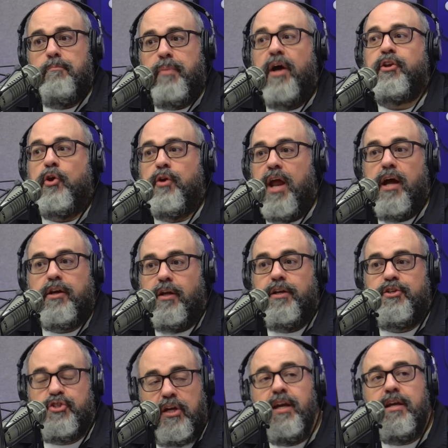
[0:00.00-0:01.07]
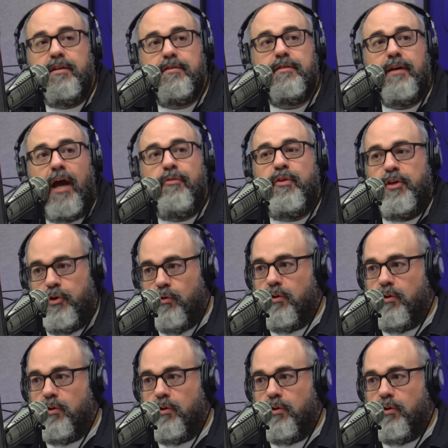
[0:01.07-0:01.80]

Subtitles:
But you're not going to cheat. I think you're